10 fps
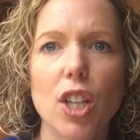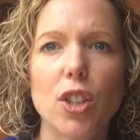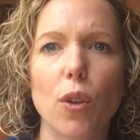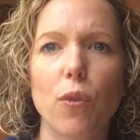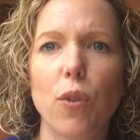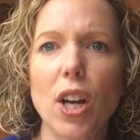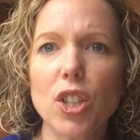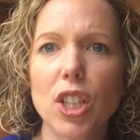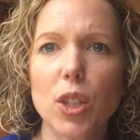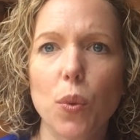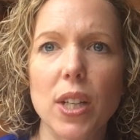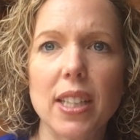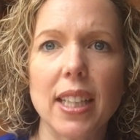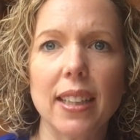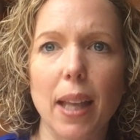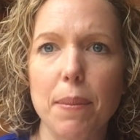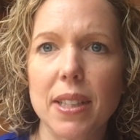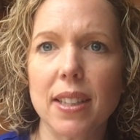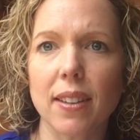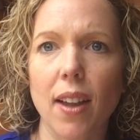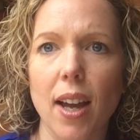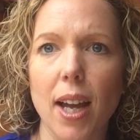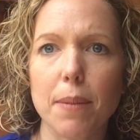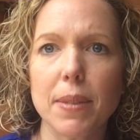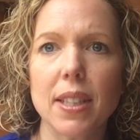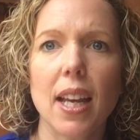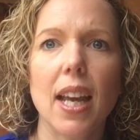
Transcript: So freshly squeezing lemons and limes